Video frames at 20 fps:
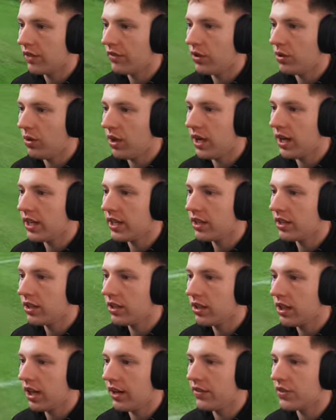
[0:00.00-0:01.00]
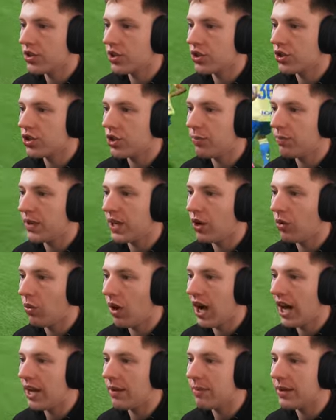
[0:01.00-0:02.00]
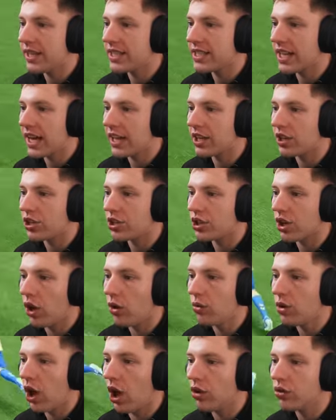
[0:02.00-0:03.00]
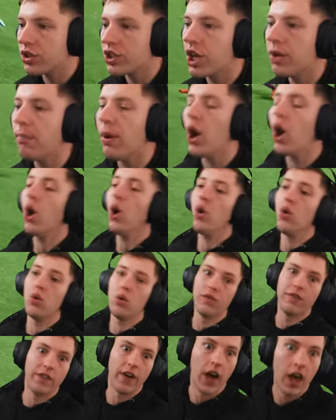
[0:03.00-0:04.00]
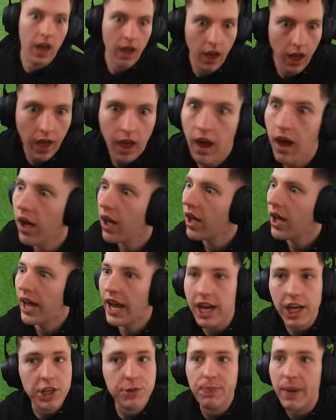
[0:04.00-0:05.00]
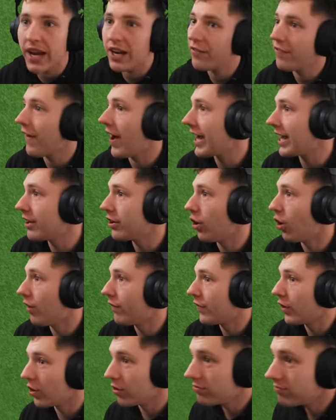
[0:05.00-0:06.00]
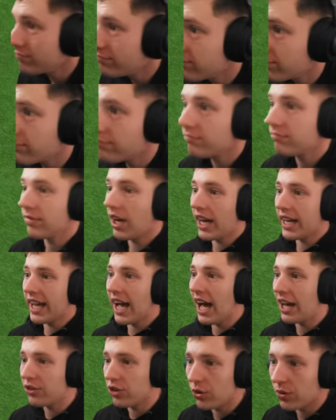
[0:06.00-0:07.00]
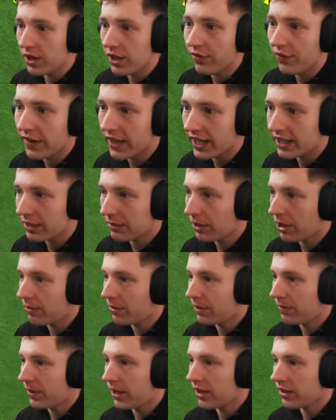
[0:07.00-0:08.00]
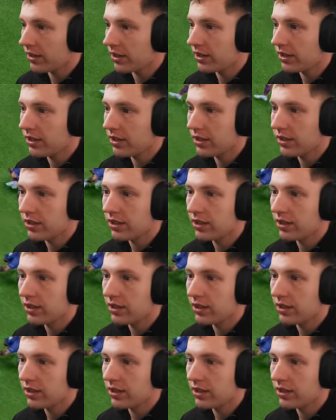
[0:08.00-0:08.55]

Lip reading: Given away. Iversen should be away, but he's taking so long to move. He's been fucking awful. I can't do anything at the moment, apparently.